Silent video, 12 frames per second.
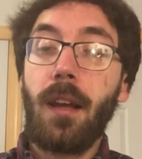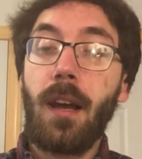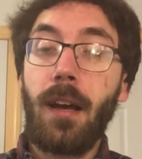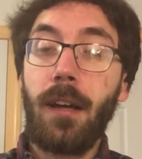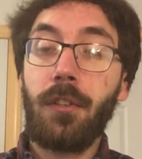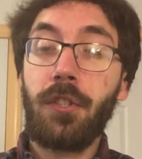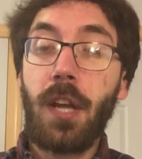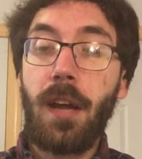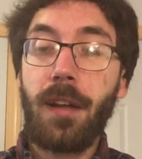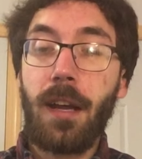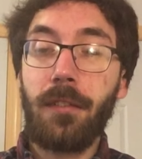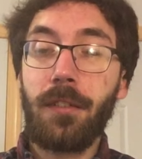uh,
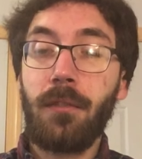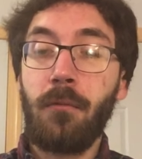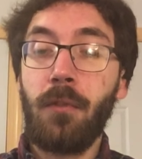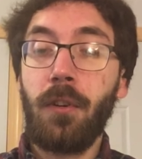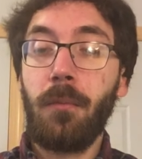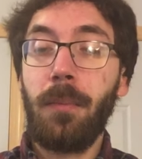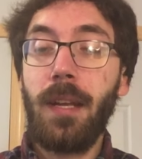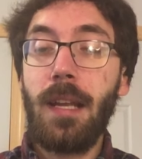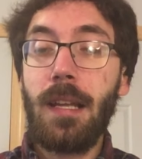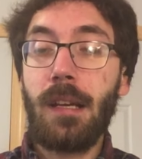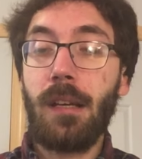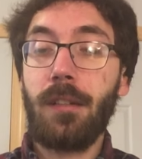Shoutouts will
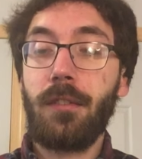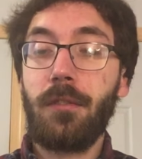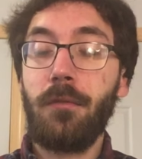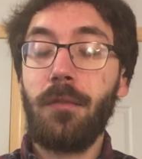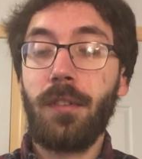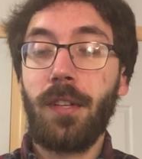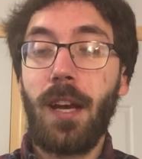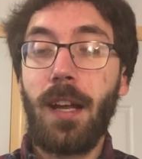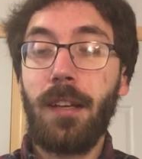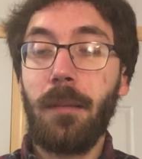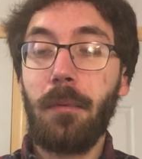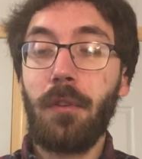be Suit and
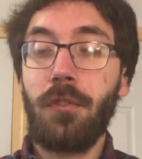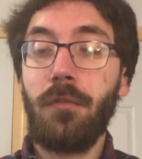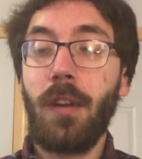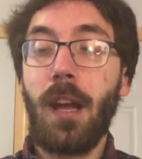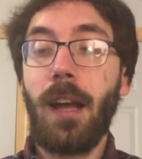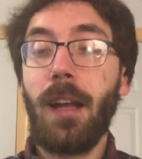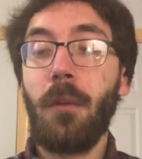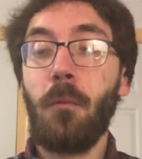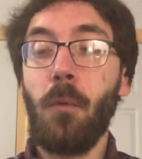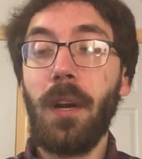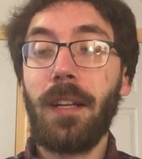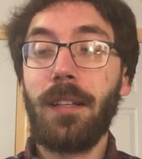Tie Dip and Chew Guy,
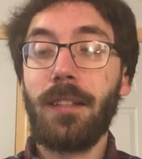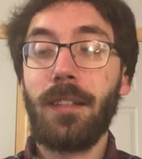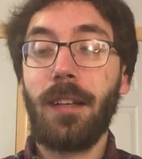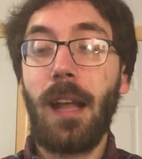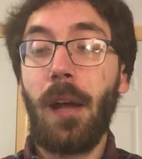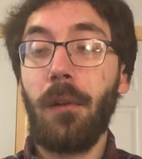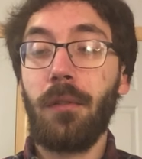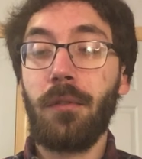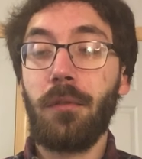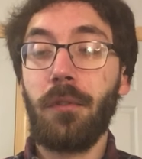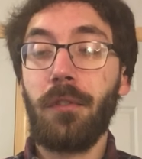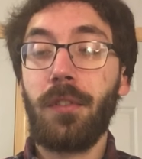Winington
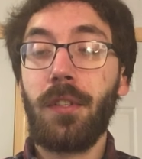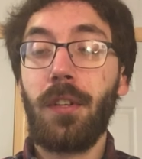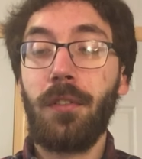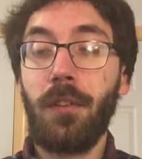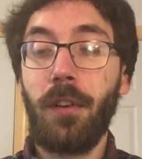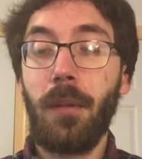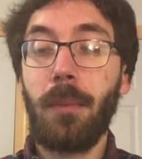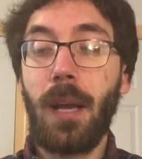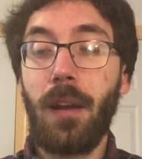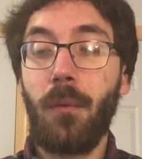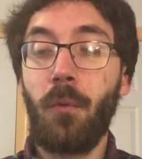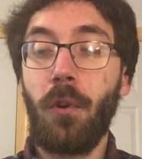Outdoors, Dirty
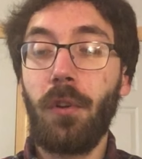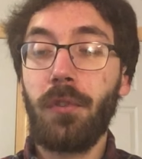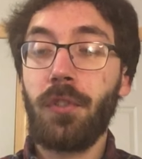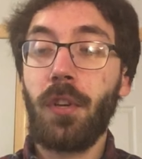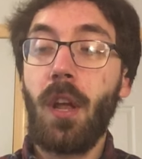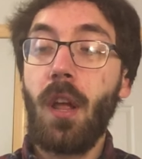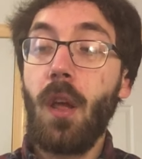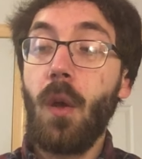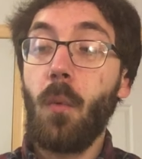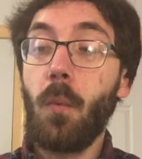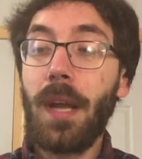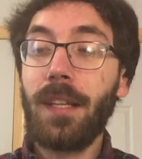Pat Walsh,
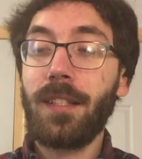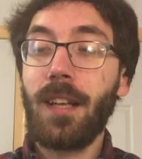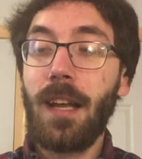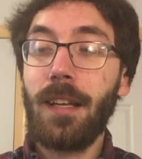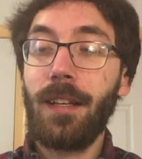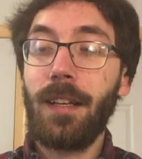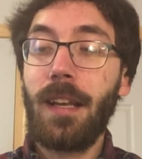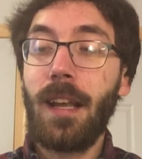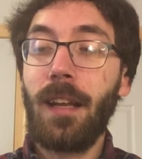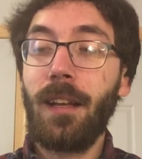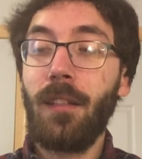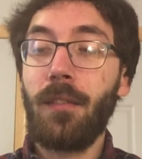Wayside Lee
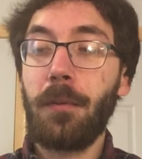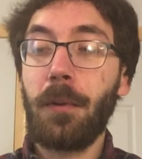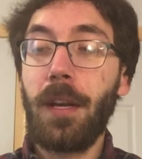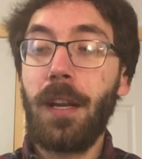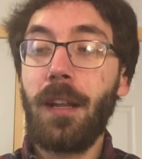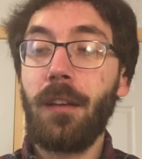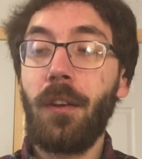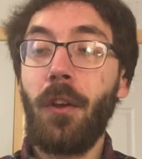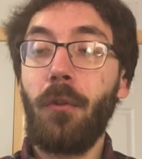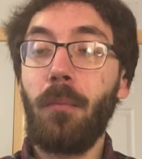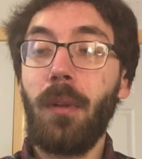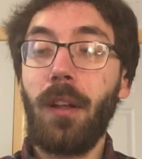83,
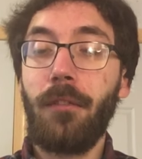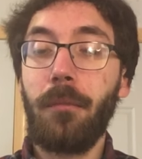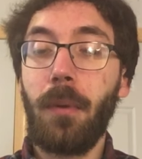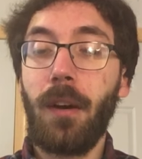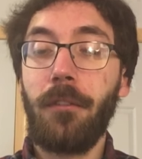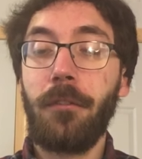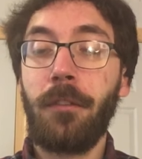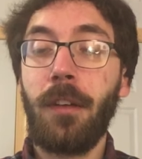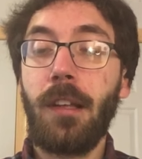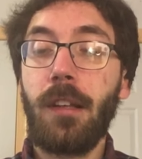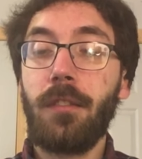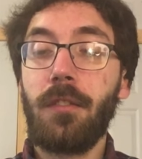No Bluff Buff,
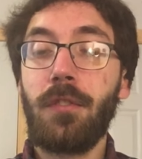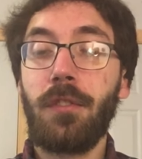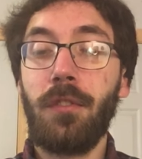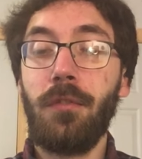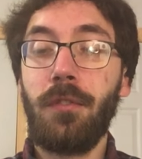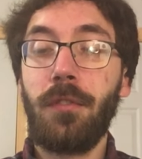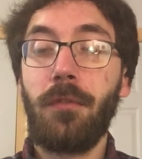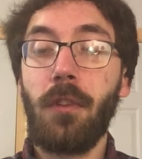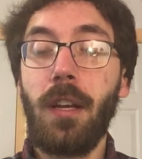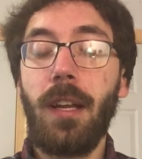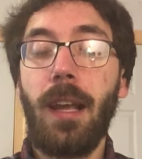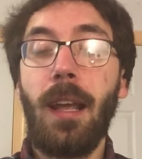
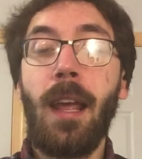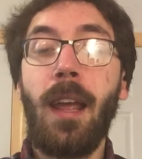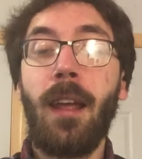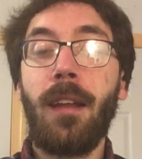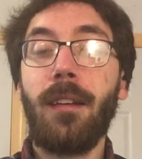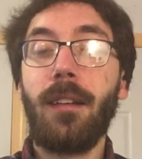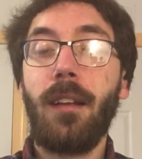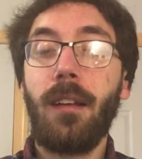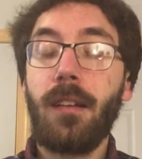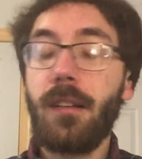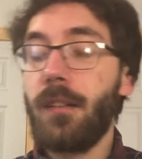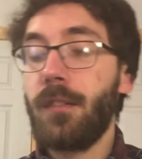Snusfreak, and
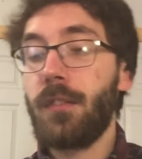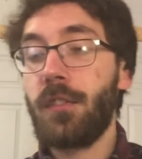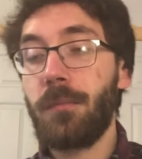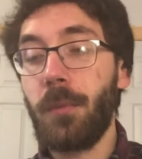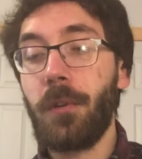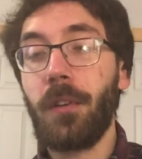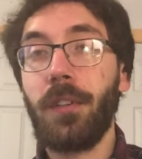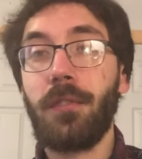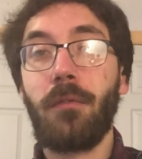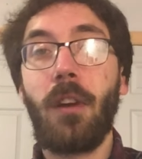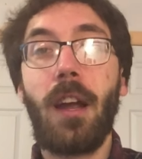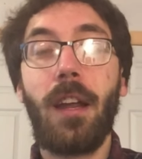
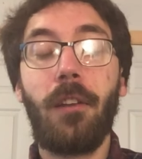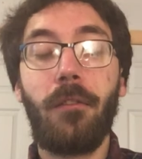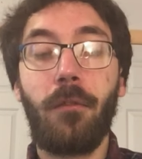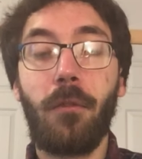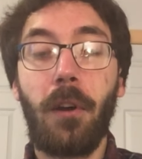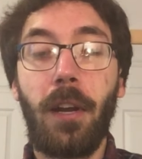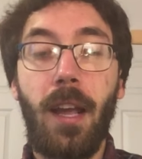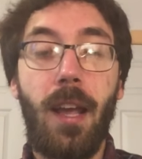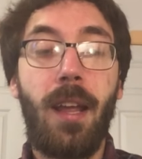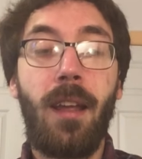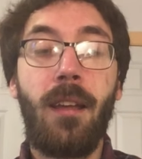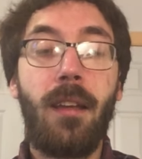Smokeless Ryan
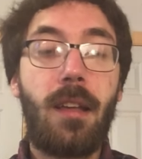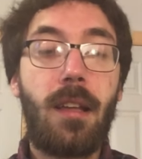4K.